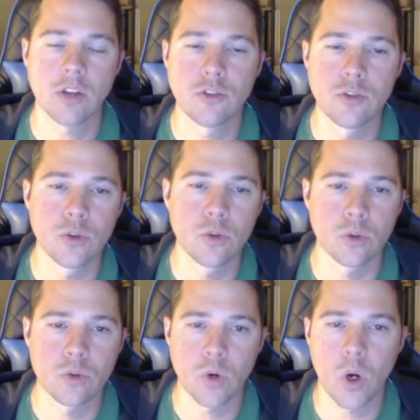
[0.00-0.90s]

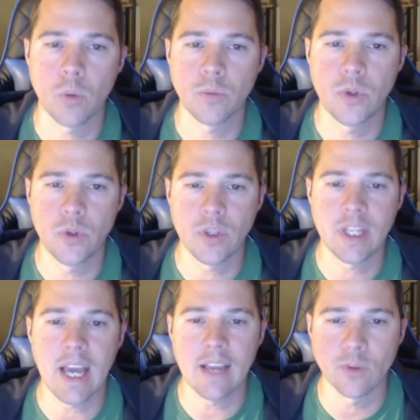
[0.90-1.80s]
Google Chrome to
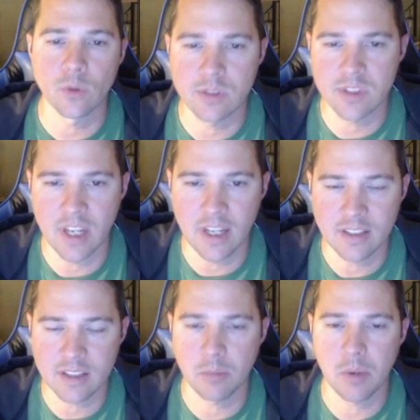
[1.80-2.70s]
get those
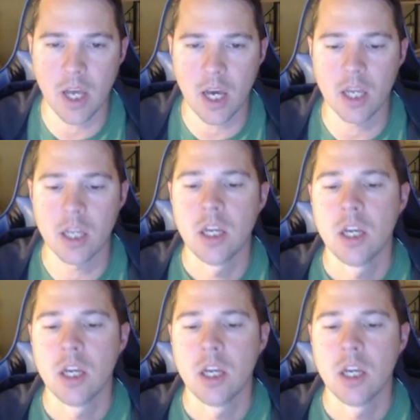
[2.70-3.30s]
settings applied.